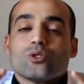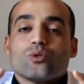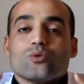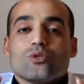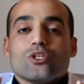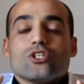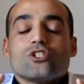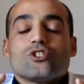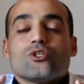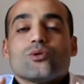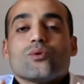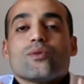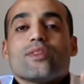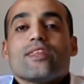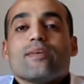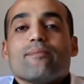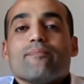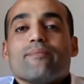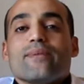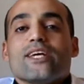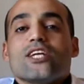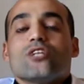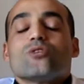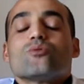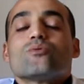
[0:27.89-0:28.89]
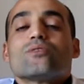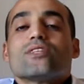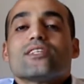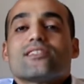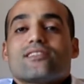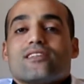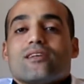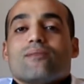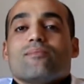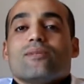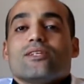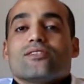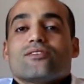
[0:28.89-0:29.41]
to teach you the major
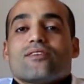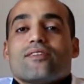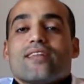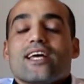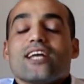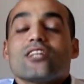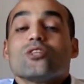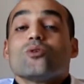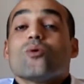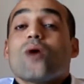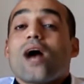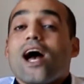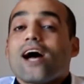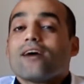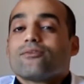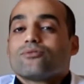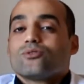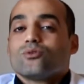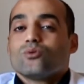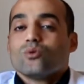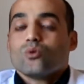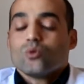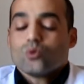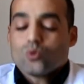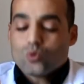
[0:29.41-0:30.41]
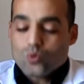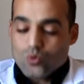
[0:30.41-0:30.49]
disciplines that you have to know